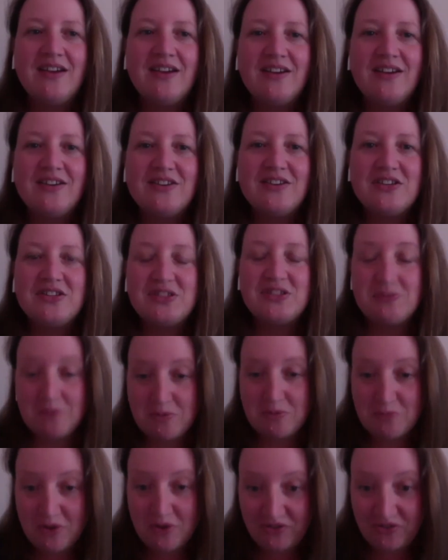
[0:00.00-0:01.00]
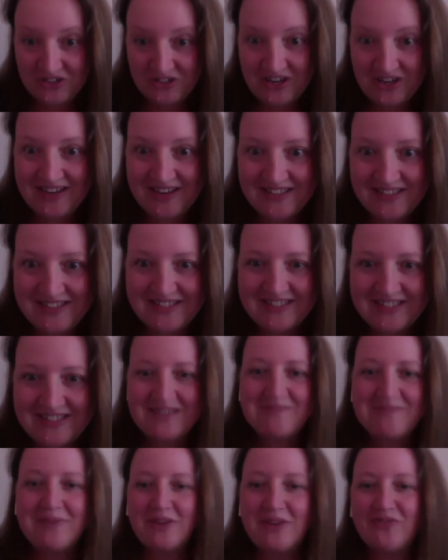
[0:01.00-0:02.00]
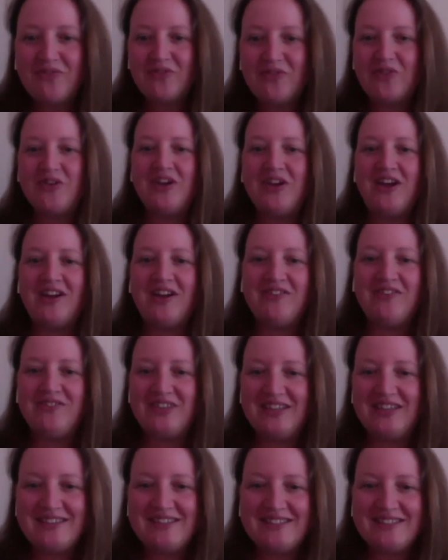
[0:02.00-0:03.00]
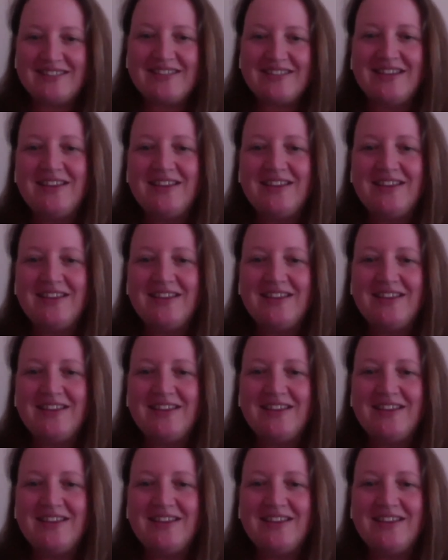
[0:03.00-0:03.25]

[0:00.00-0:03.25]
So we moved to ACT about four and a half years